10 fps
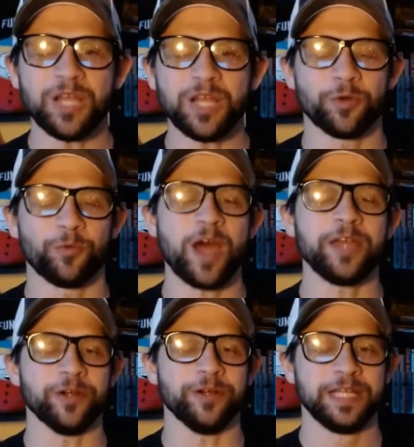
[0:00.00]
The
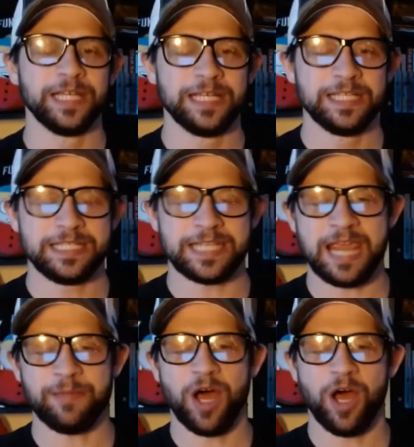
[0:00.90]
writer,
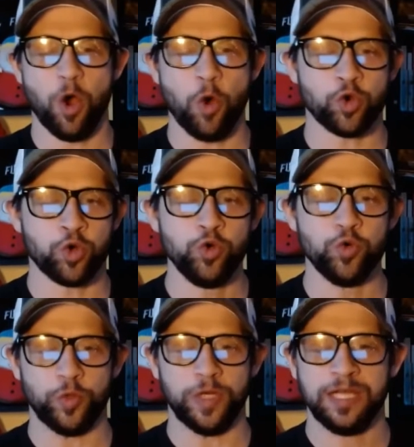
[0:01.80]
Tema
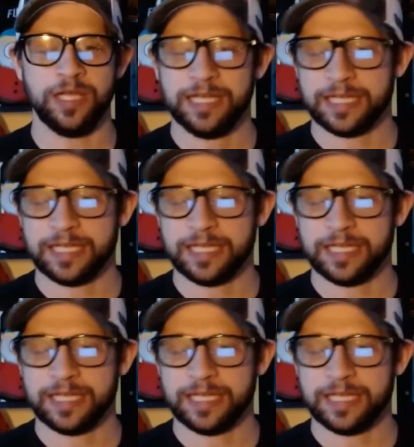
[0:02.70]
Okun,